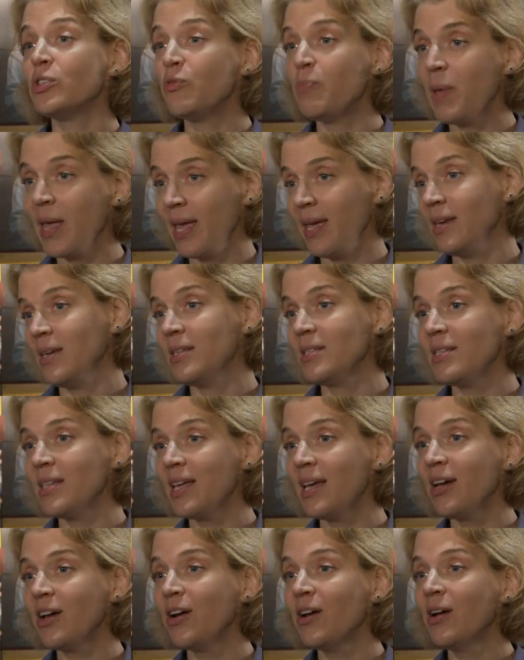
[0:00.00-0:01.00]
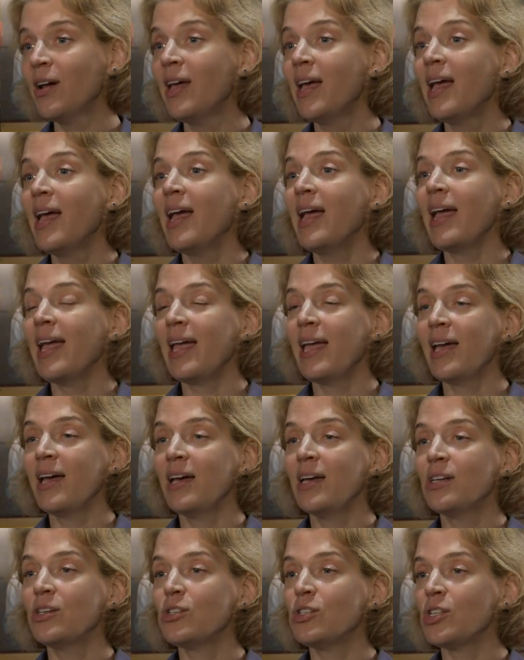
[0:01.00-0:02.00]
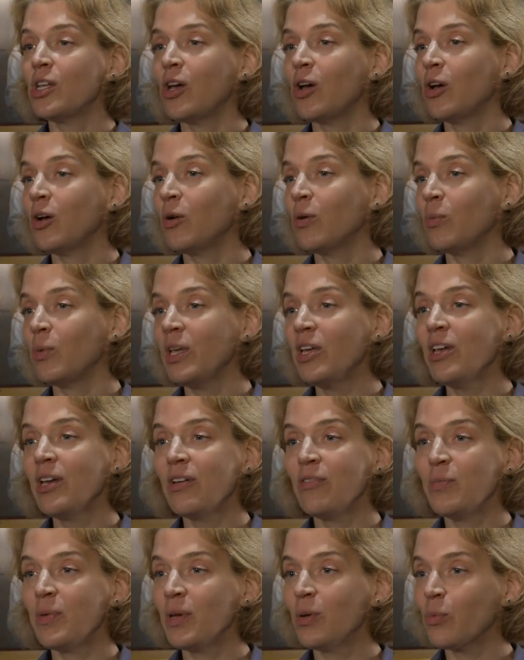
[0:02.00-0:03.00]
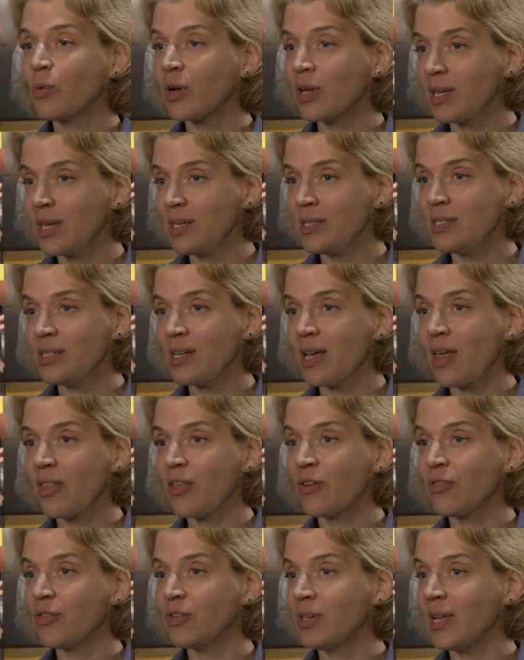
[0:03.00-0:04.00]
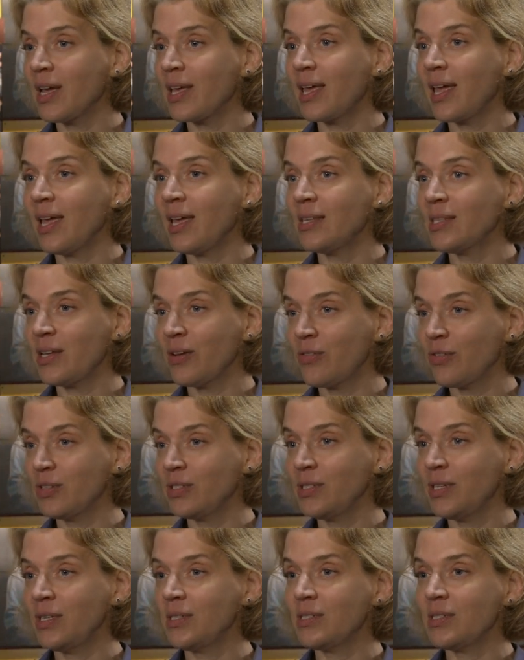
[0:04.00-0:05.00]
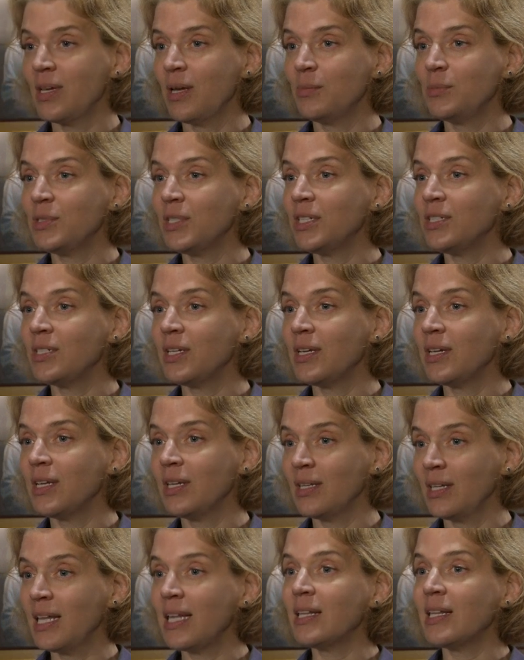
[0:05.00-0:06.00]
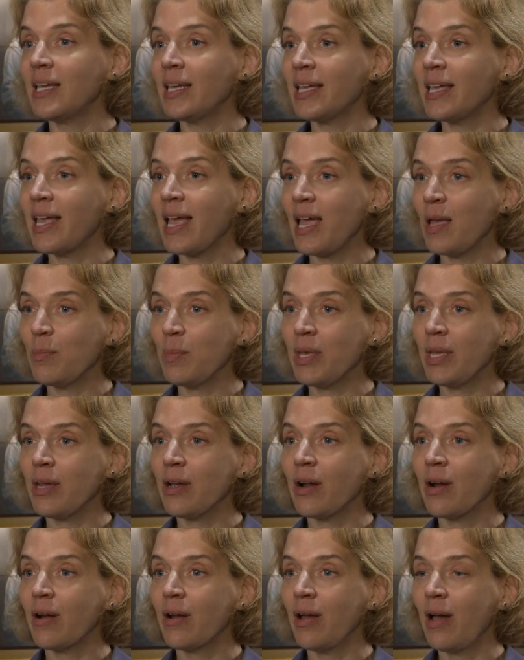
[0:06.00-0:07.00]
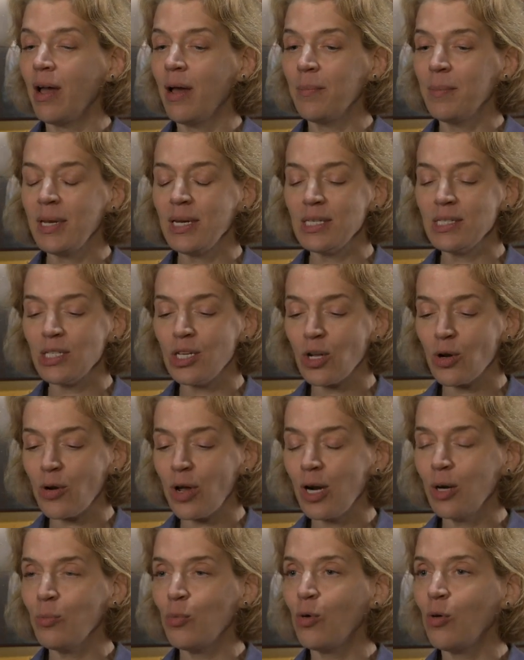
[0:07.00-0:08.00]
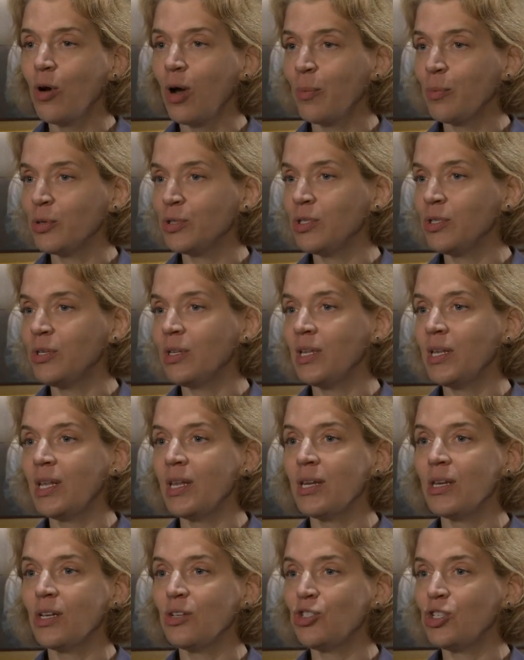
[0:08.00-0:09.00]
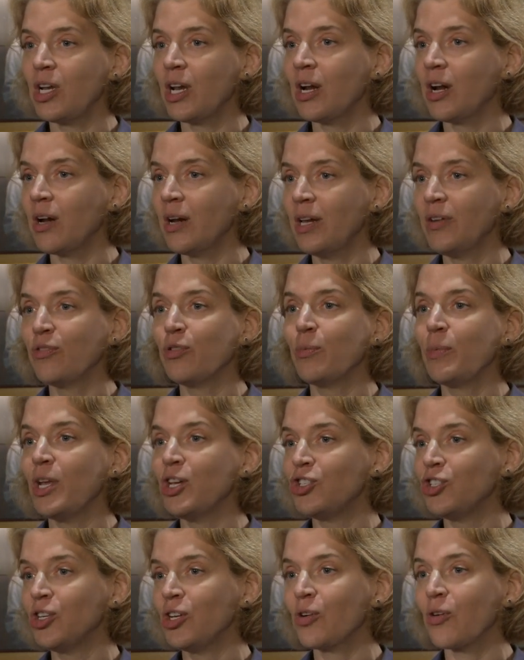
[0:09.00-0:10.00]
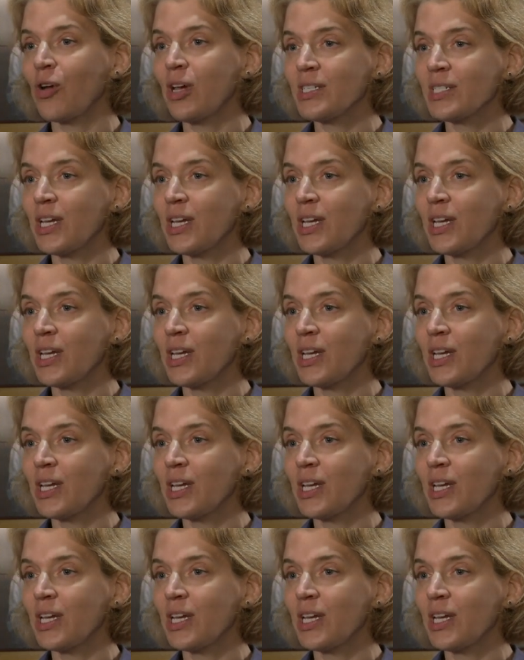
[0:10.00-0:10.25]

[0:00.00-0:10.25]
of pandas there. And so we have been working together for decades ever since um, Xing Xing and Ling Ling came here. Um, and it's an incredible opportunity to share information across